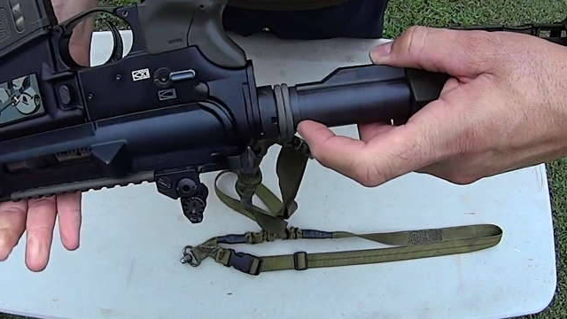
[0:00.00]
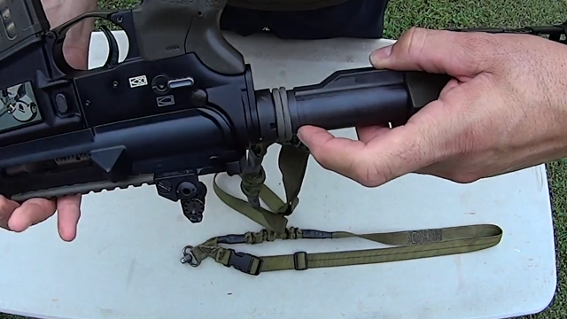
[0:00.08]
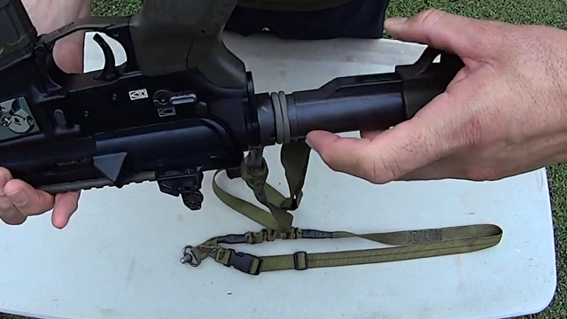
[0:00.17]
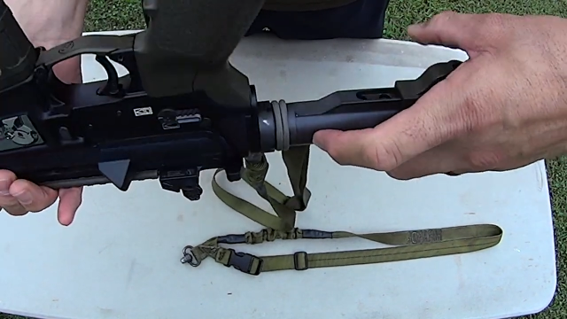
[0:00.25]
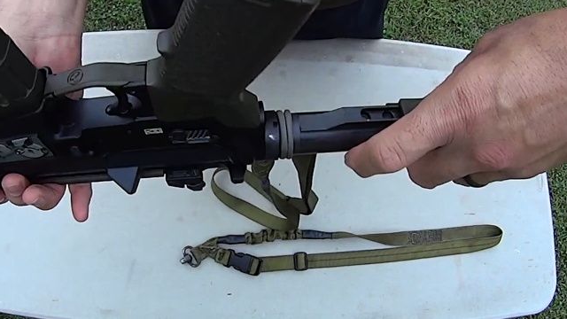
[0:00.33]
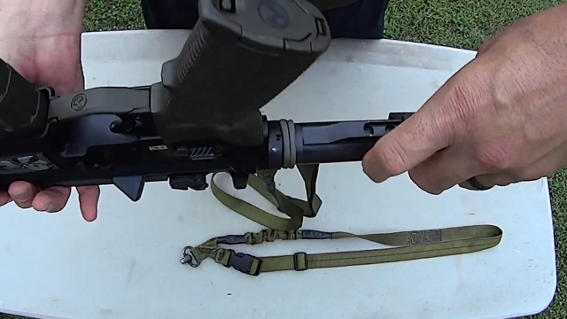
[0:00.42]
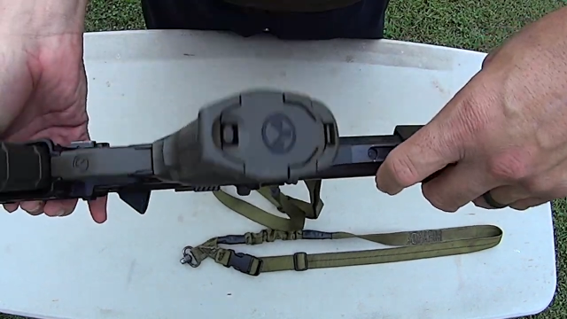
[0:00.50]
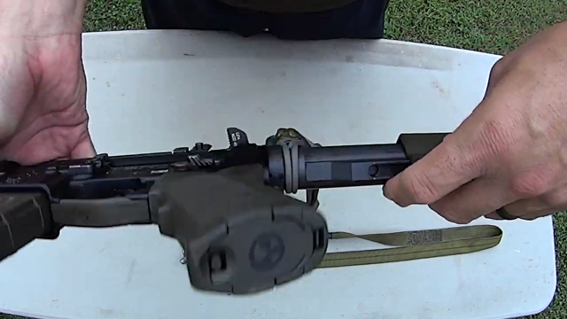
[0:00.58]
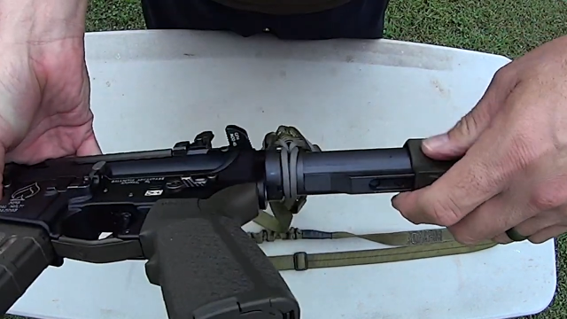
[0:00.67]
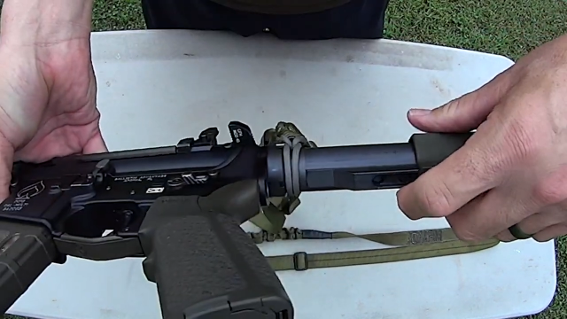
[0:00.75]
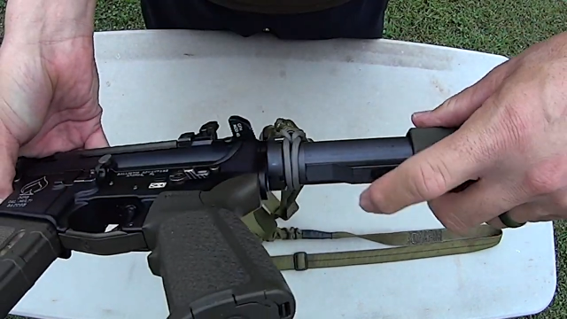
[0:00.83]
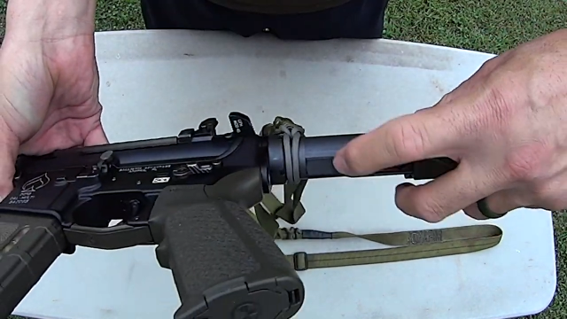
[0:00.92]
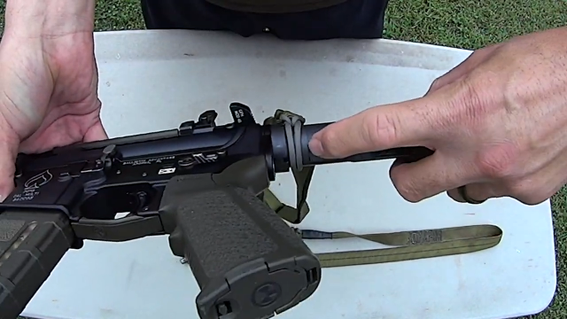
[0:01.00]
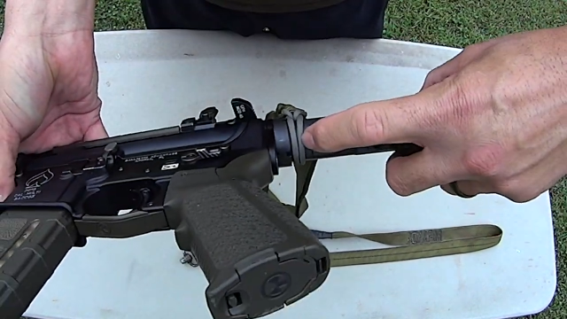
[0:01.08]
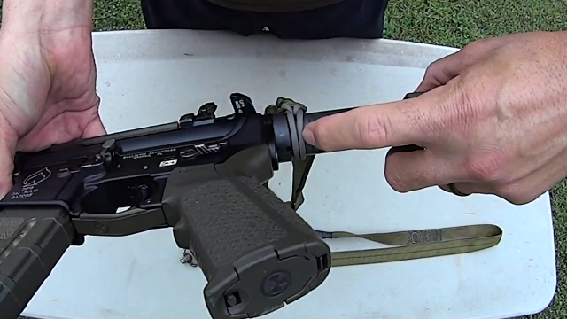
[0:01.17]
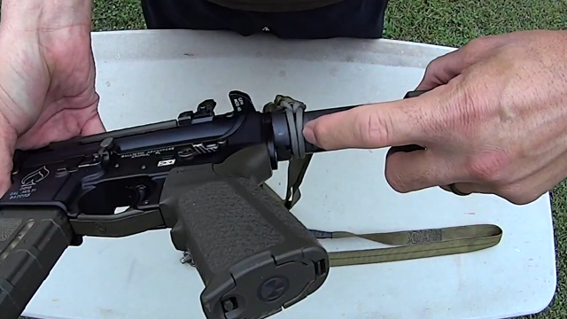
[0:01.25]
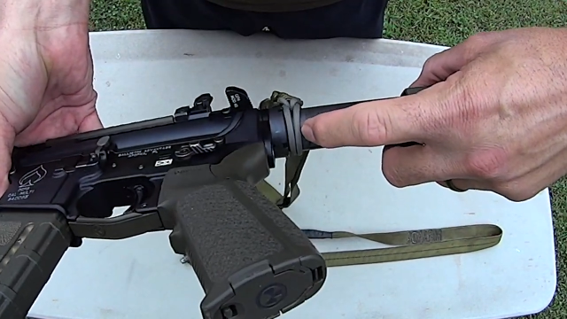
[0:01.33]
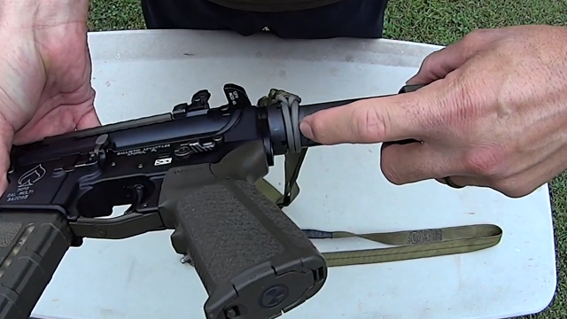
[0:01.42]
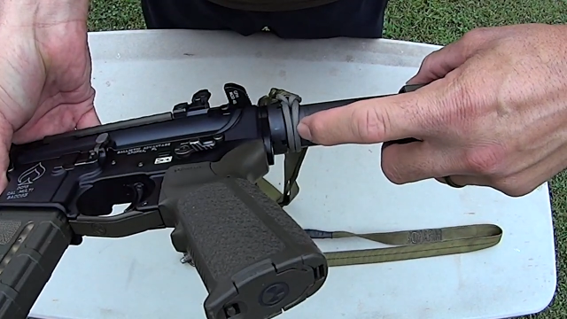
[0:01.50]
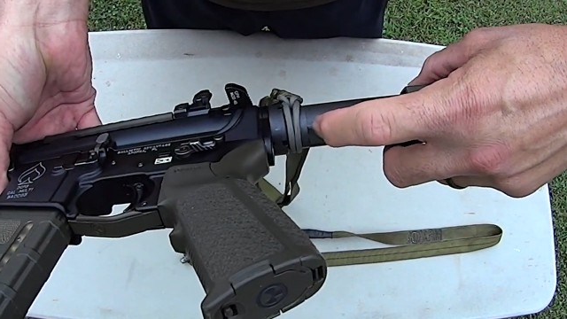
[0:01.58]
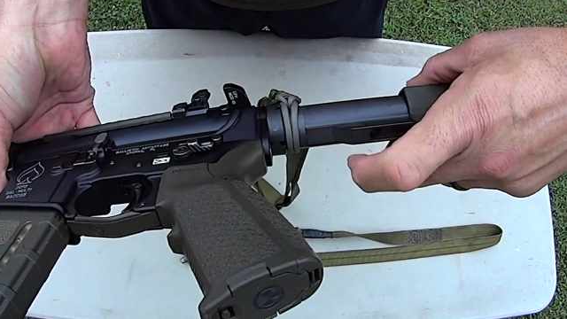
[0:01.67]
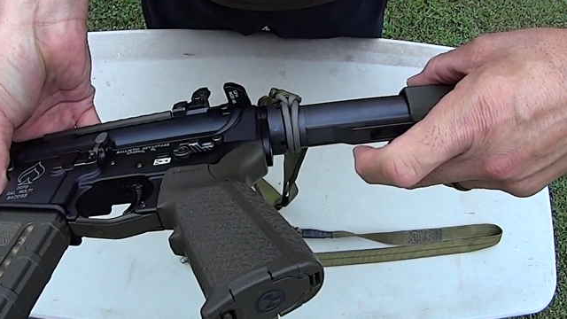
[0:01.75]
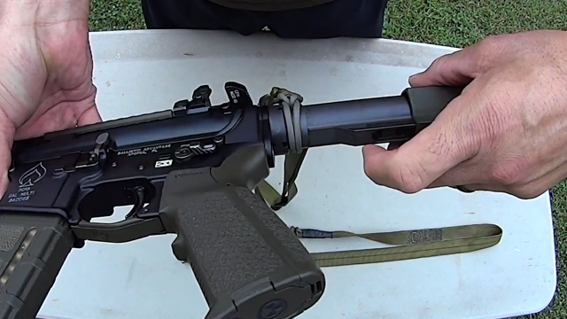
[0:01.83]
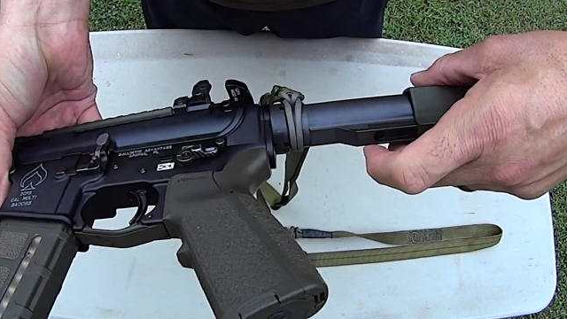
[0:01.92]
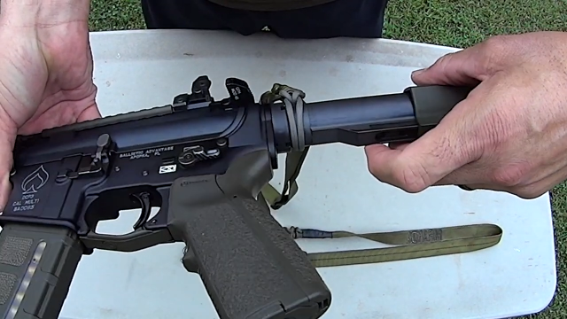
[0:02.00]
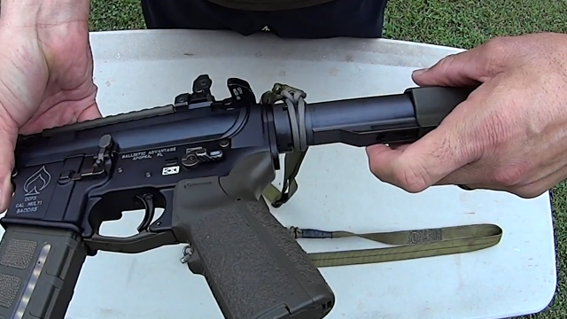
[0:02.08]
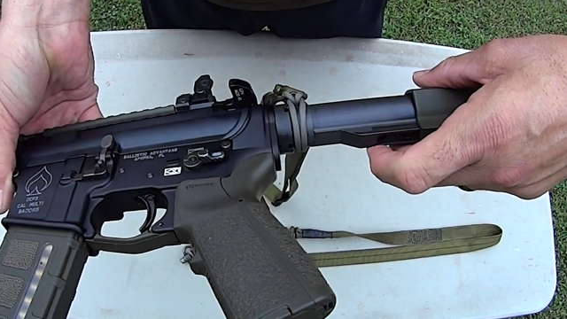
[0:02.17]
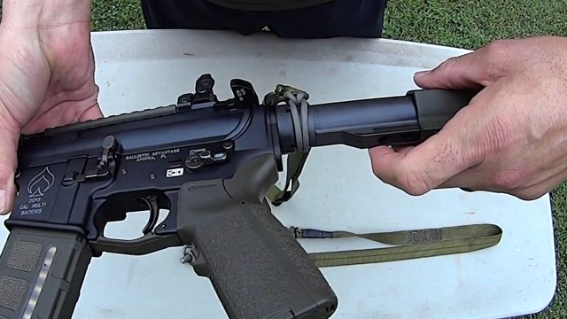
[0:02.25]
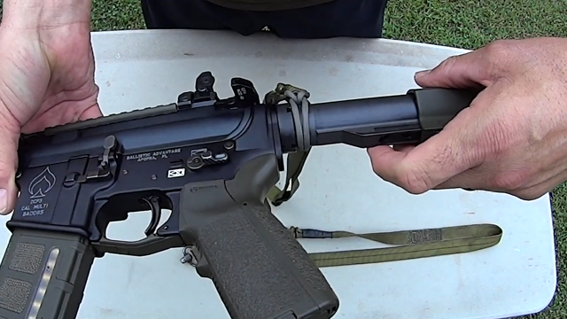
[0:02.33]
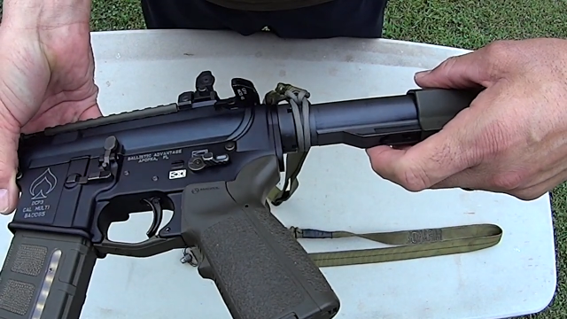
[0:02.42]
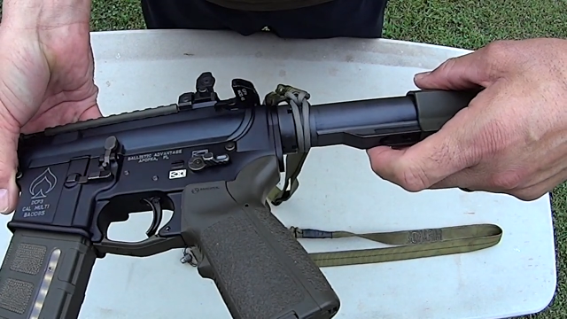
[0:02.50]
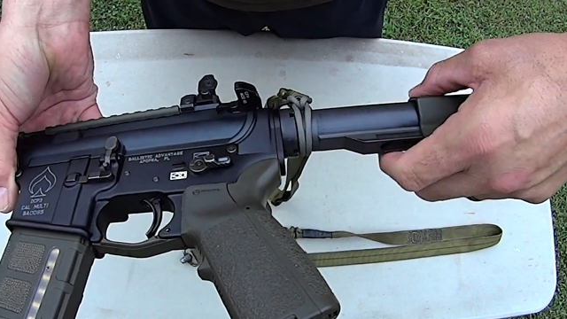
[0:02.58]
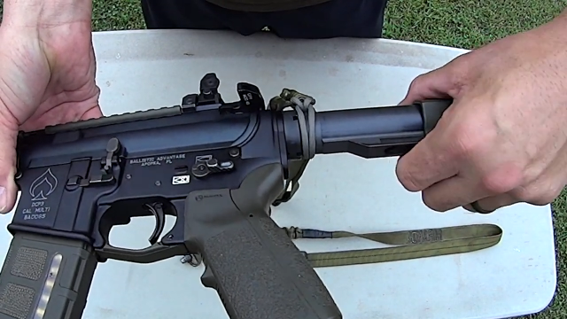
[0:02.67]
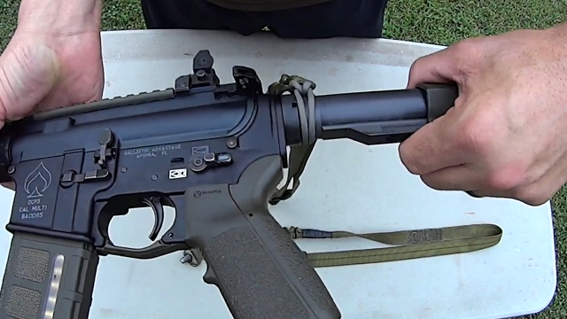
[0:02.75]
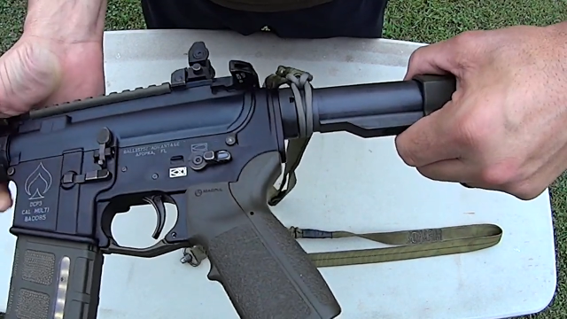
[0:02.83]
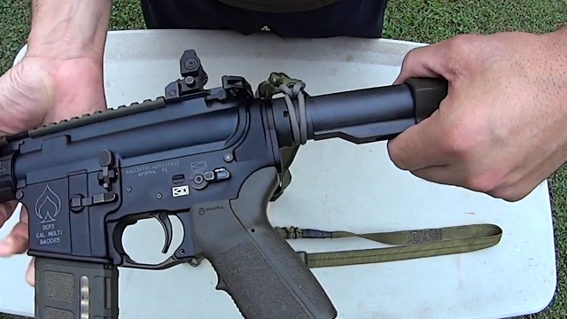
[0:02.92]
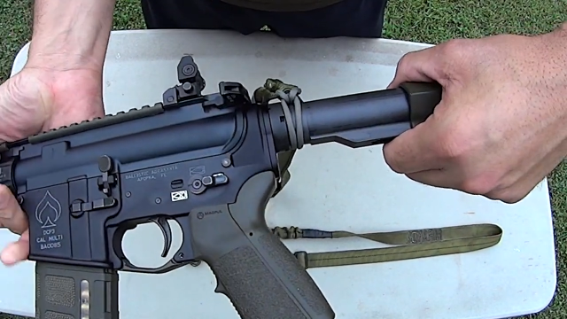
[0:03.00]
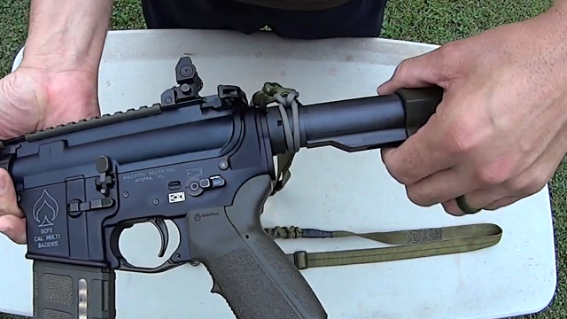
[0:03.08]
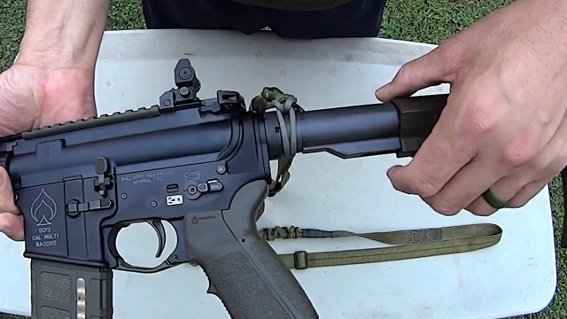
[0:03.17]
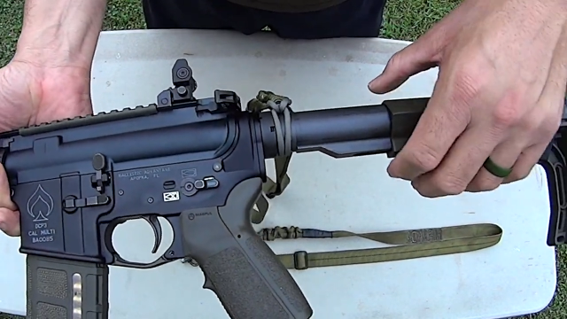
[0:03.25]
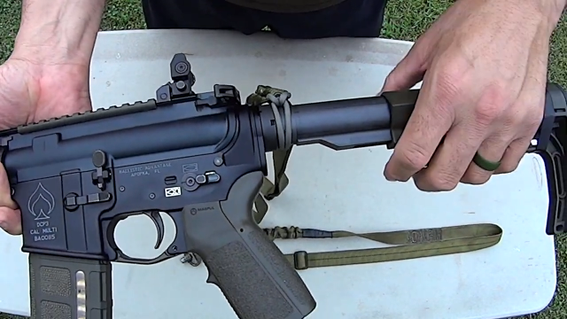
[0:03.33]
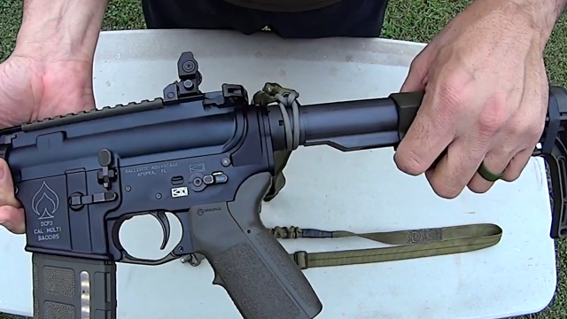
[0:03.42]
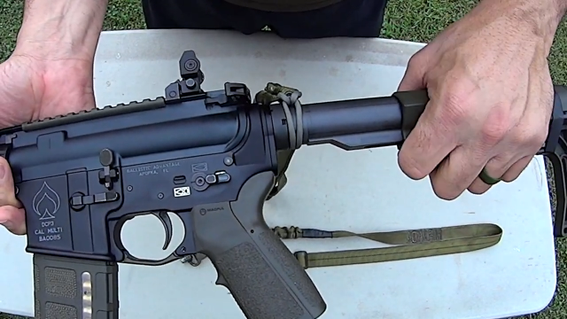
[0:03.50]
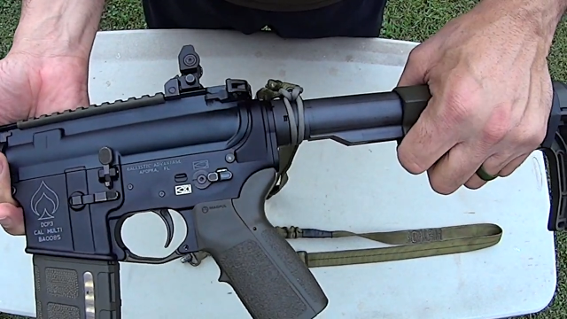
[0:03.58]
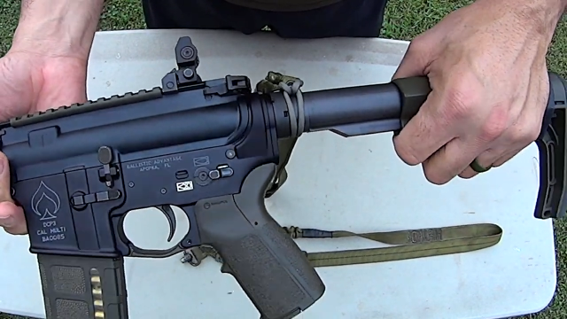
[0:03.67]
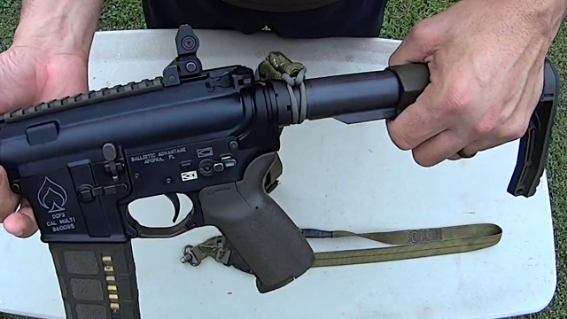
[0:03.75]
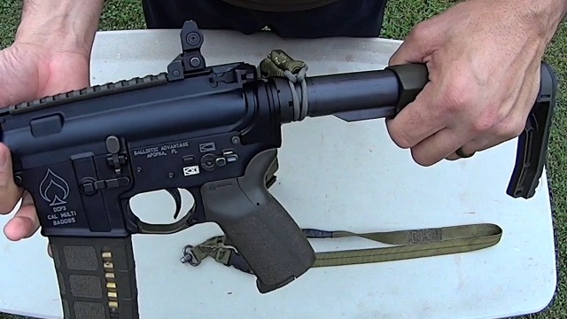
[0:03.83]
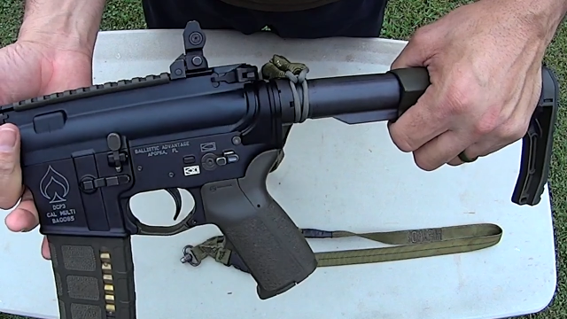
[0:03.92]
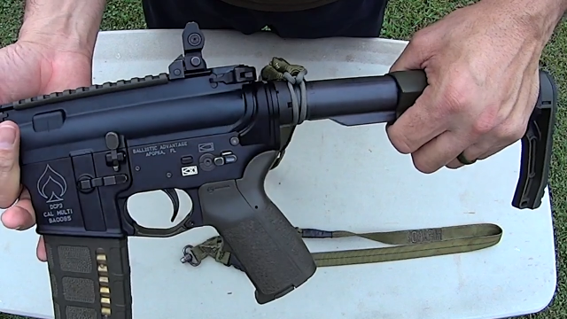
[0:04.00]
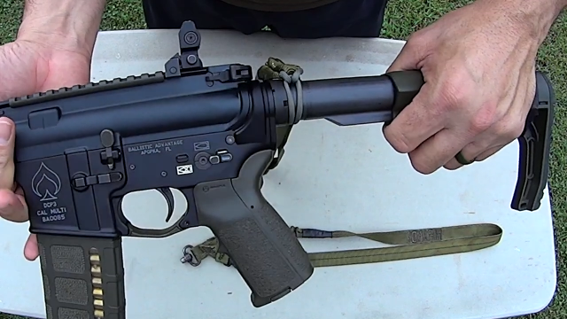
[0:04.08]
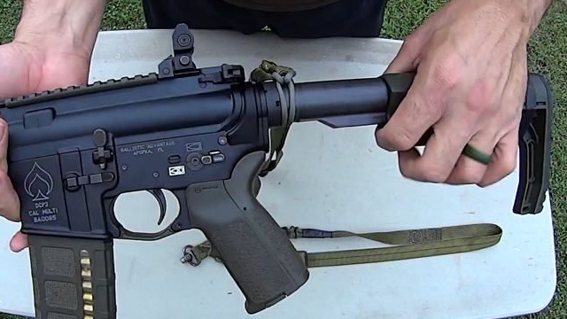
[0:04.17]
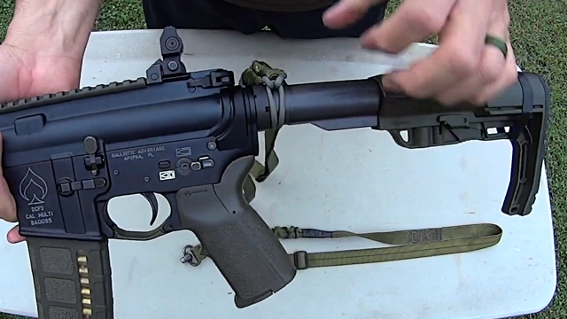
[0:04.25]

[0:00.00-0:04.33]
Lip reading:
(no speaker visible)